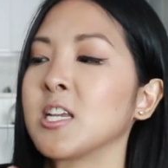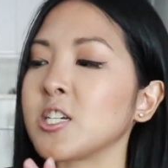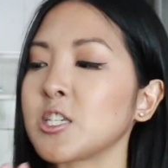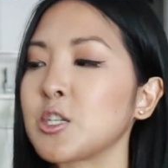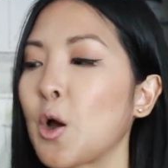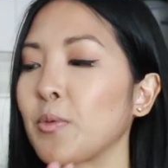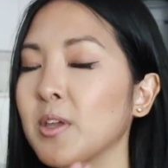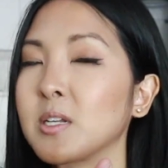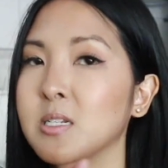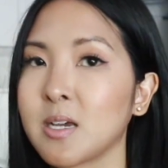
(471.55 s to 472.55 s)
Just note
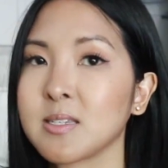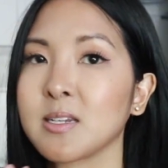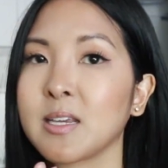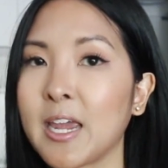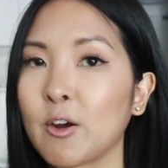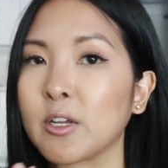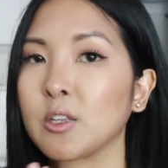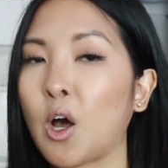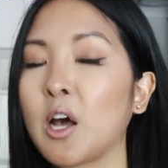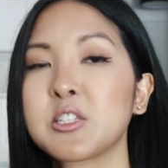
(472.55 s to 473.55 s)
that it doesn't carry a
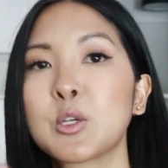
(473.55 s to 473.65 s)
lot.